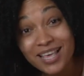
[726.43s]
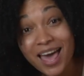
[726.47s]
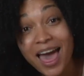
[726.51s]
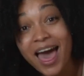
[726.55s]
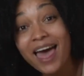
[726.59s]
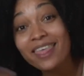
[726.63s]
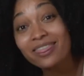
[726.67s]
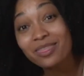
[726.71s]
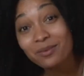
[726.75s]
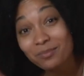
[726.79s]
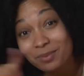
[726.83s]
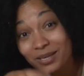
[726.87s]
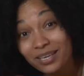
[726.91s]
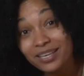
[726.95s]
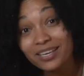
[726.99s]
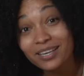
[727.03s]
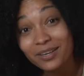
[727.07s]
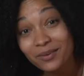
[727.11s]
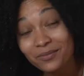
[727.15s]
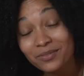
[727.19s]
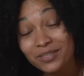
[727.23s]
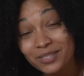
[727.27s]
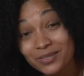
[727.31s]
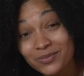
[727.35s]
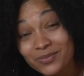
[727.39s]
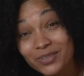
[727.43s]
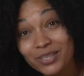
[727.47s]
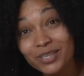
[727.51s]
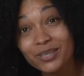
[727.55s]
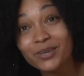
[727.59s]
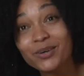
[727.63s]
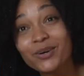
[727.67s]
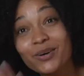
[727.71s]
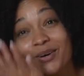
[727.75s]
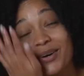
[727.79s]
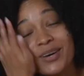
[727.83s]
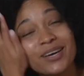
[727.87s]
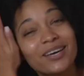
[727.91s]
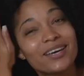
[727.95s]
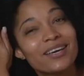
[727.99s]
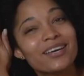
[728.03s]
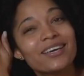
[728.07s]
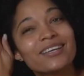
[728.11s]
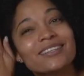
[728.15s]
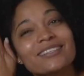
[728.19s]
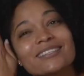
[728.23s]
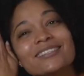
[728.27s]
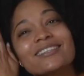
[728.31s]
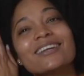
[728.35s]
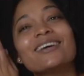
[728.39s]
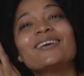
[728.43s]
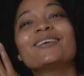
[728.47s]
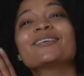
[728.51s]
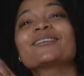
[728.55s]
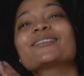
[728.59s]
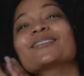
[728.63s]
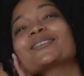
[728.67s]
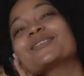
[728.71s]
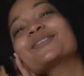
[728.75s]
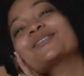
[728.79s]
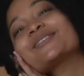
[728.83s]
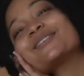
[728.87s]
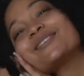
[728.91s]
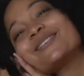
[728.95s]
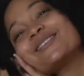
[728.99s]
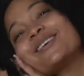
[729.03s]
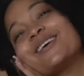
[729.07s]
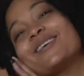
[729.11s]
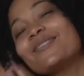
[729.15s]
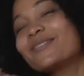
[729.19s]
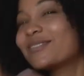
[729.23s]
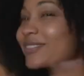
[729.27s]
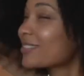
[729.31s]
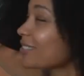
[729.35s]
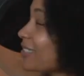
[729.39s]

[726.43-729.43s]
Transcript: at the beginning of this video, it smells so soft.